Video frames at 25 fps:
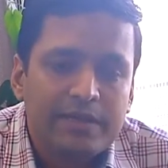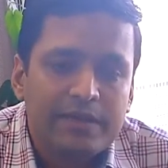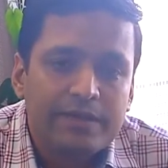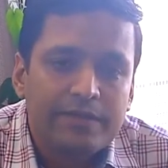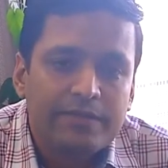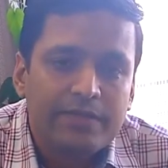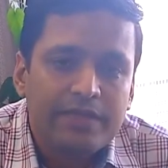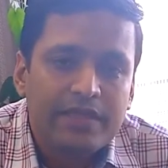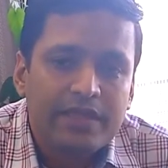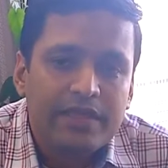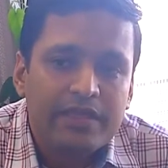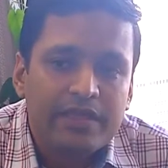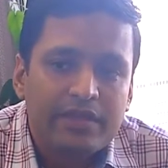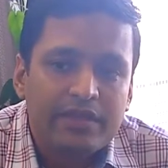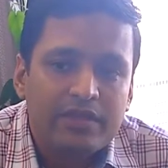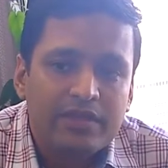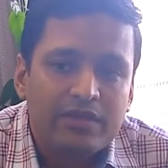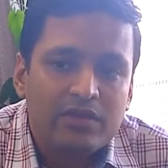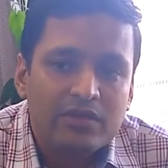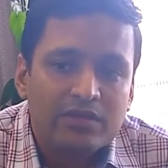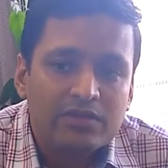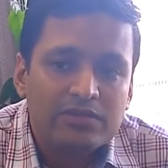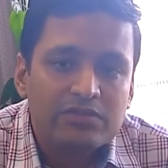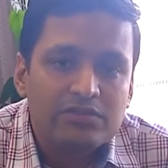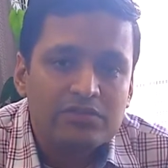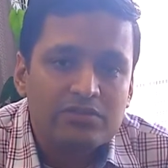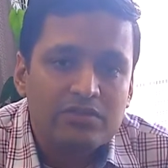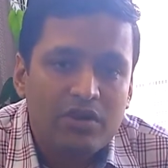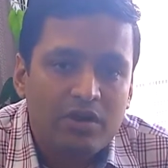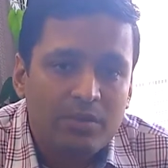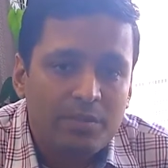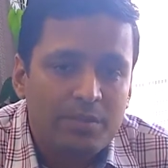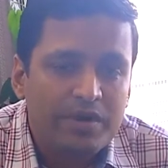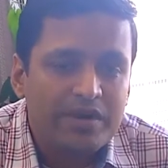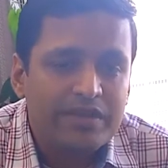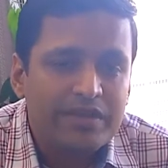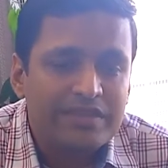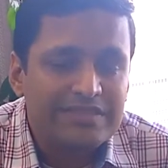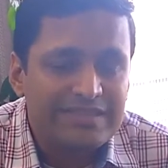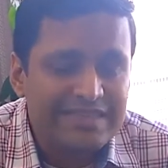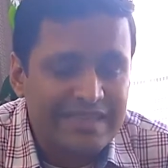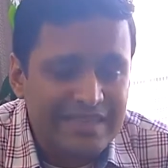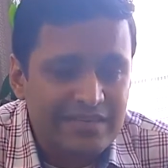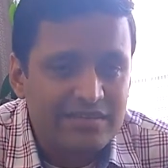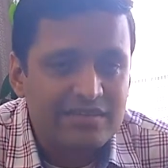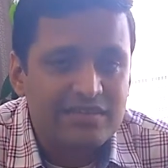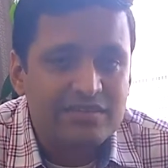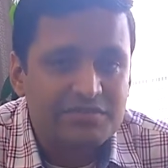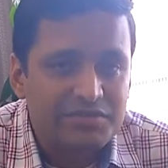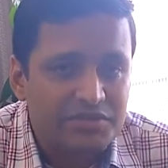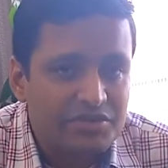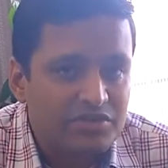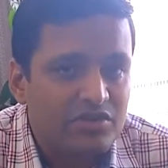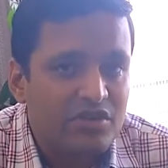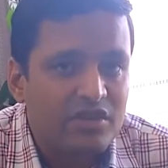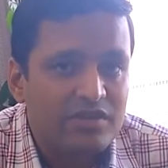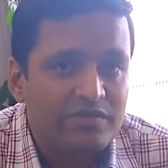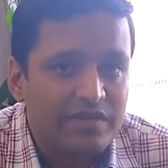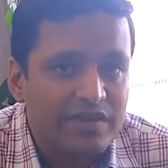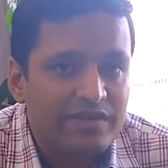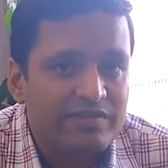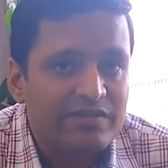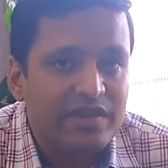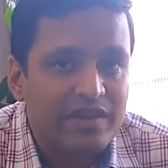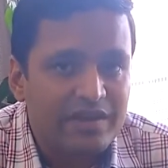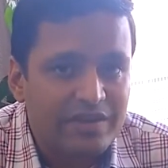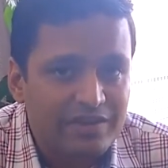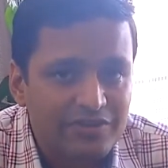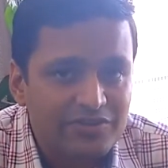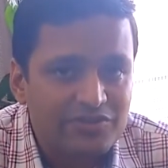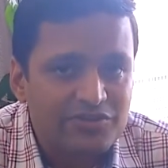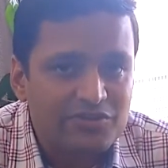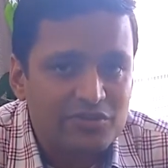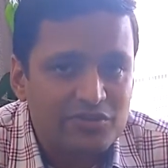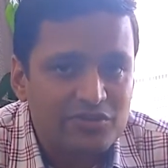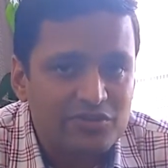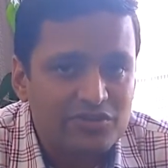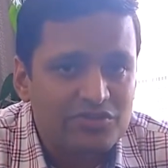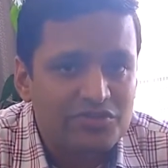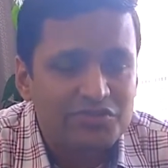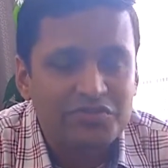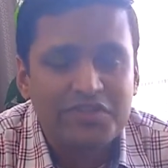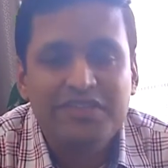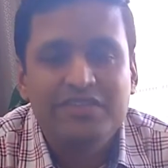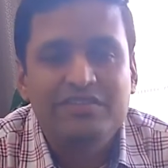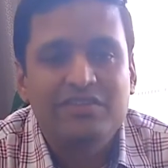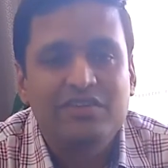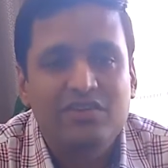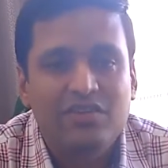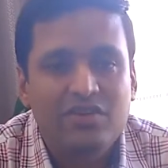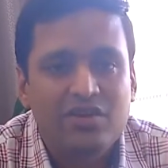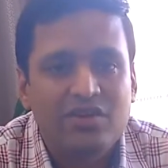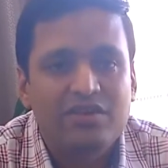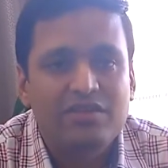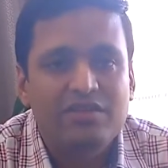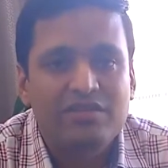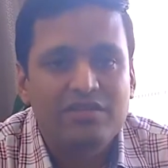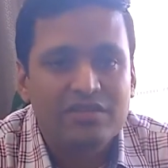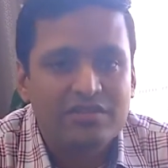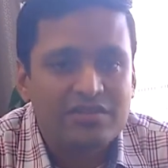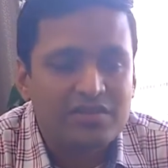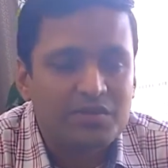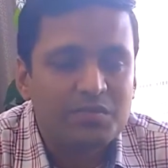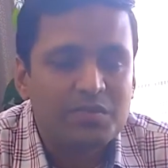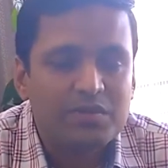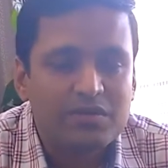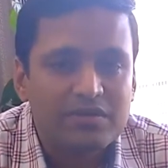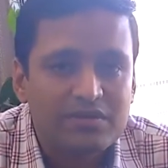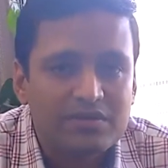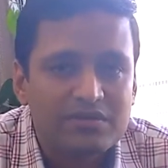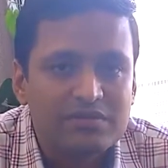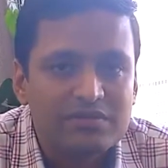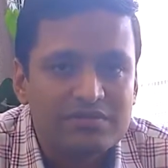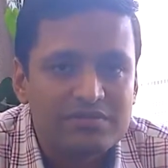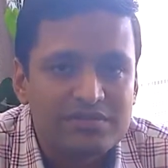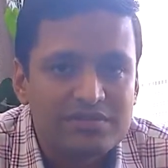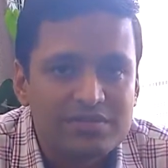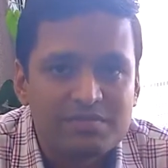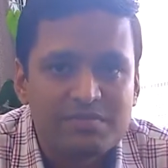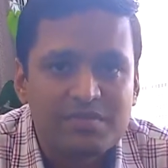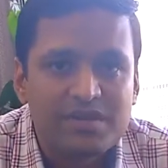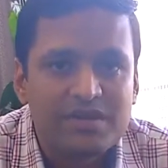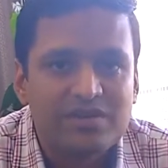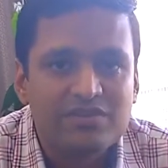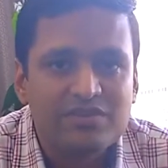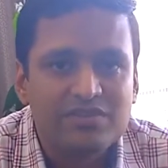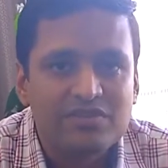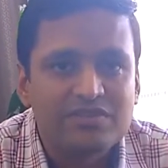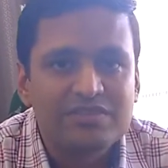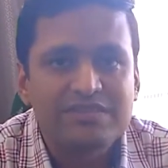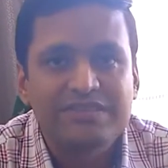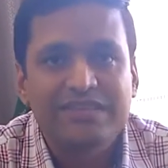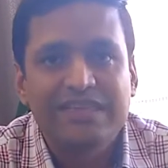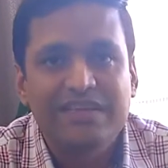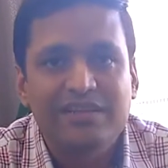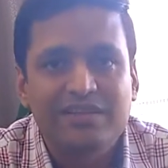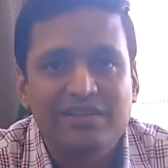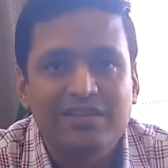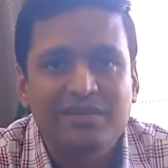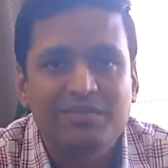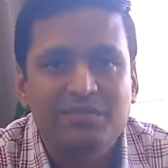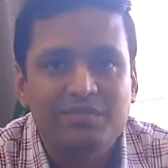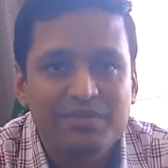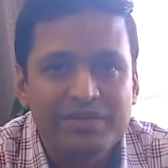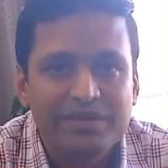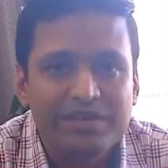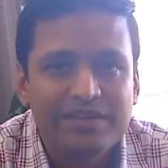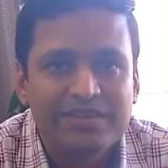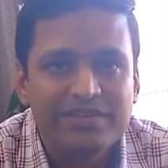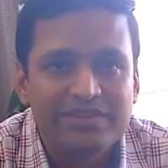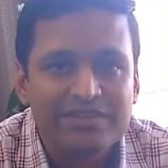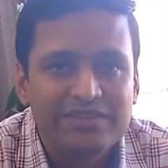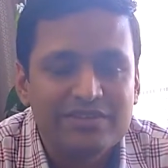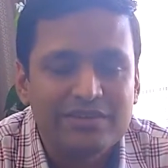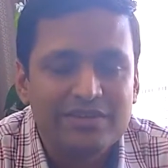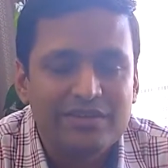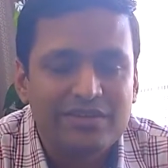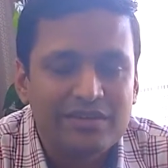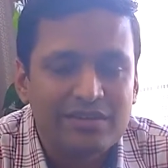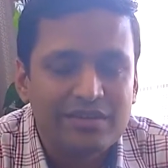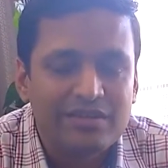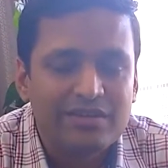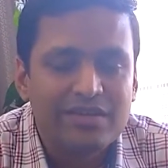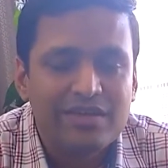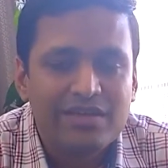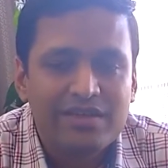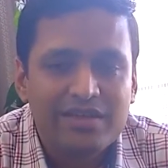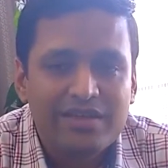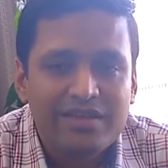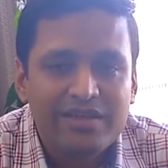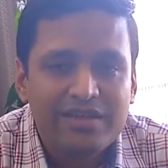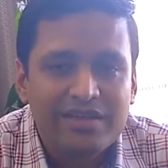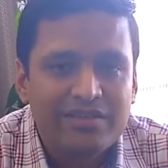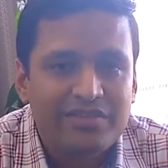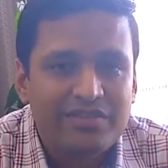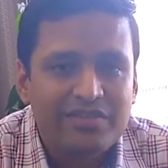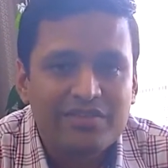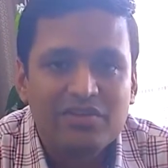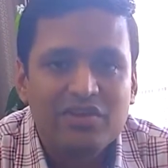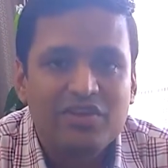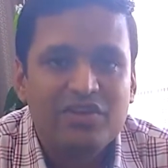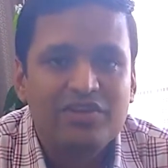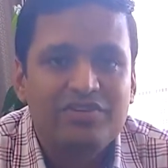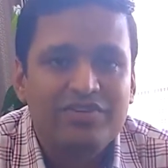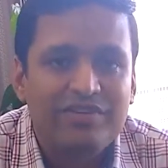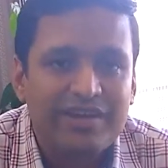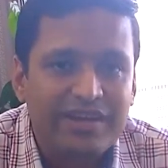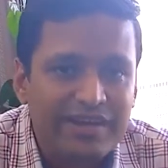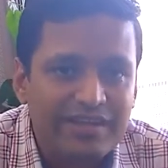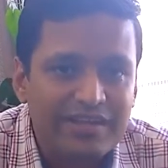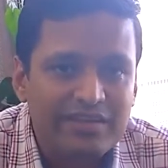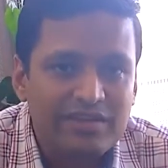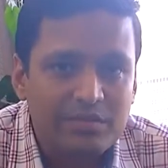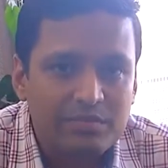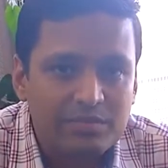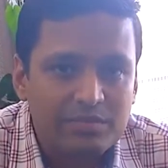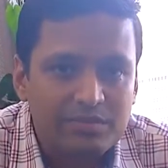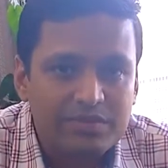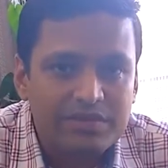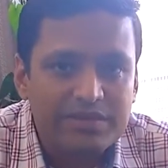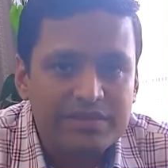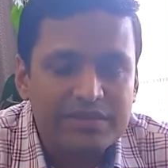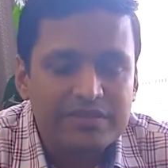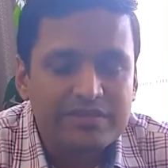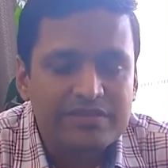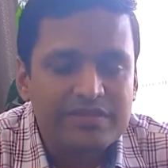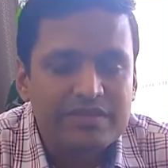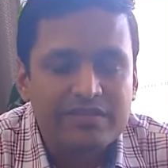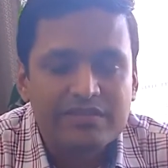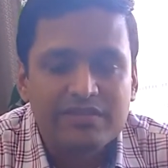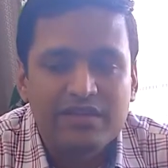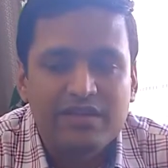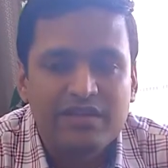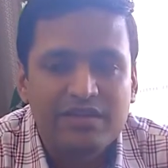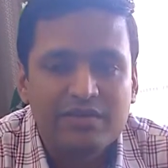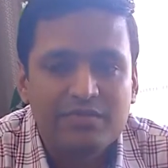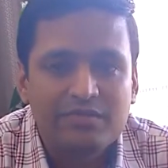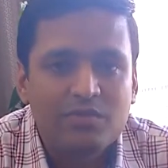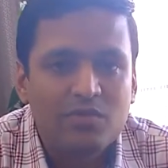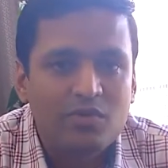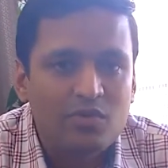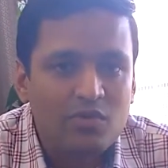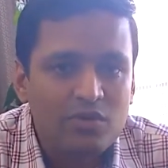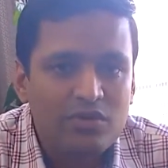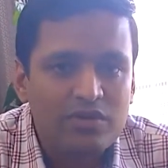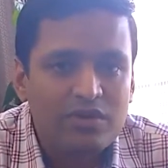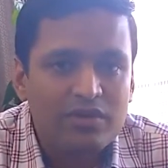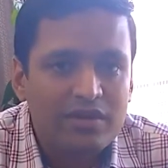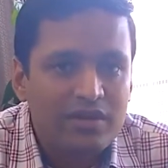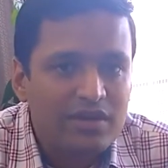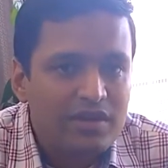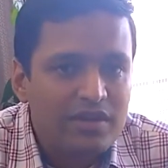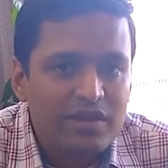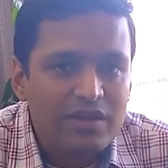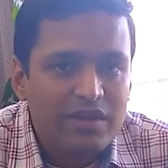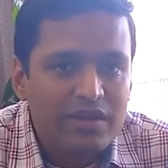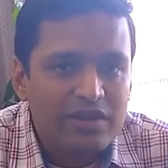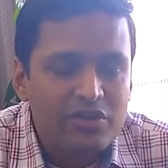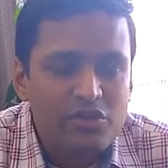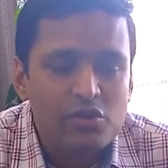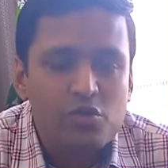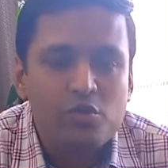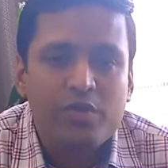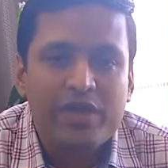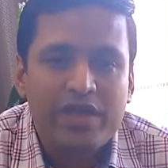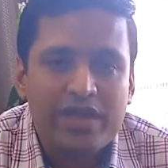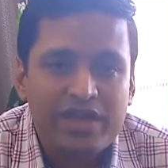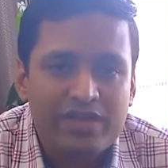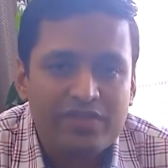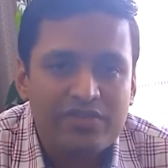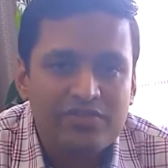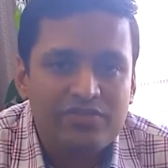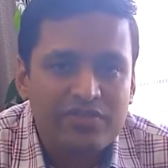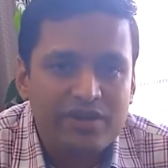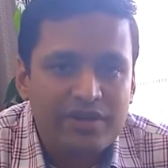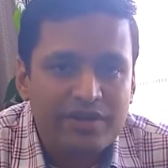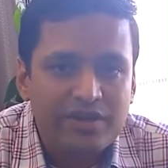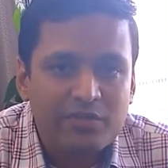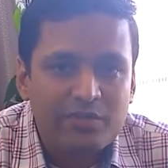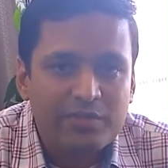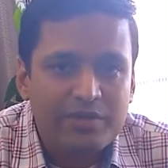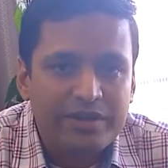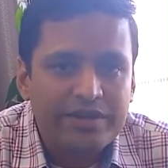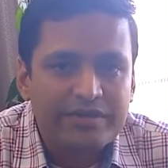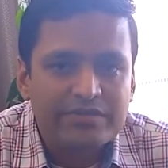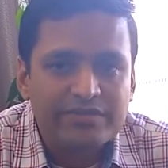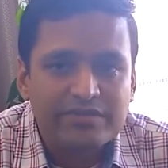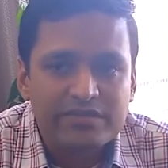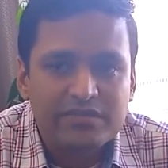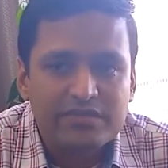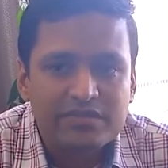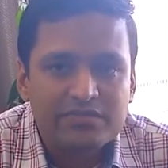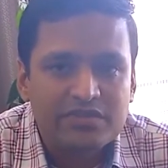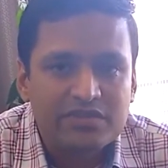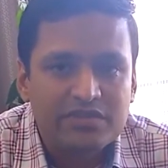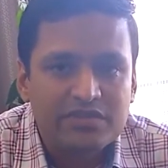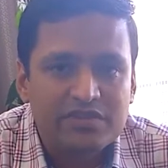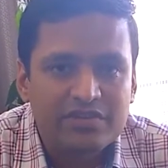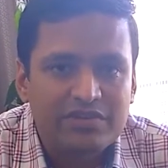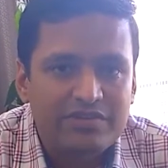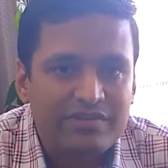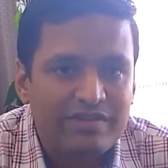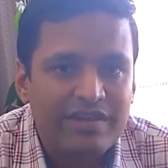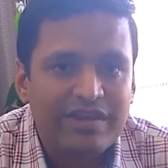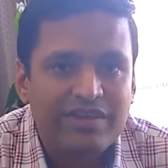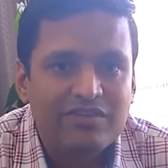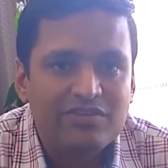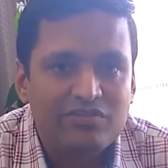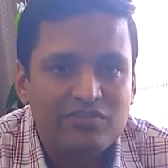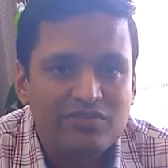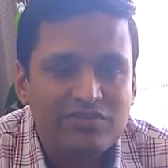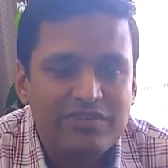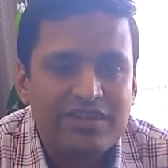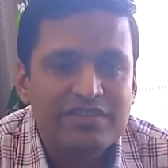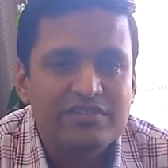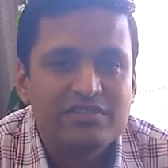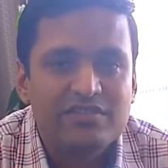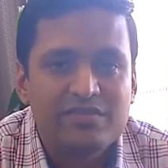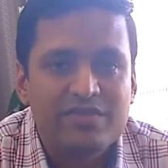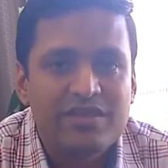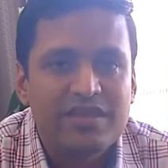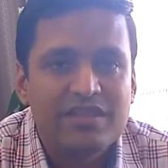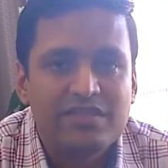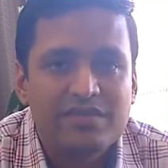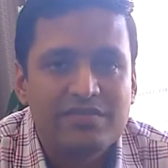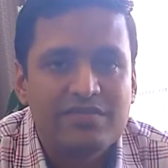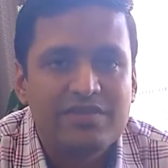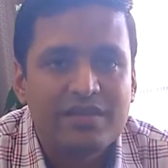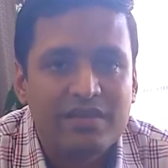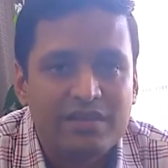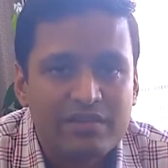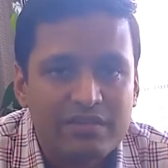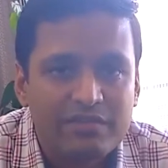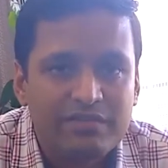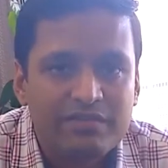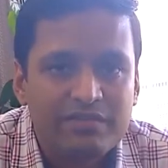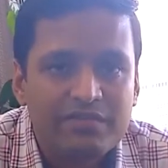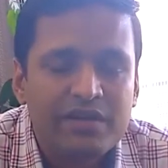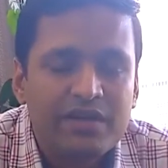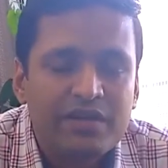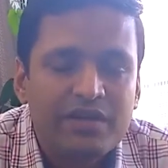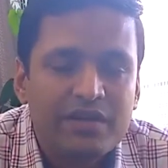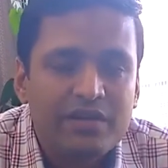They also operate in sectors which are not very well understood. So these are not the typical cement or steel companies. These are not trading companies. These are more new age enterprises which are trying to change the way that we live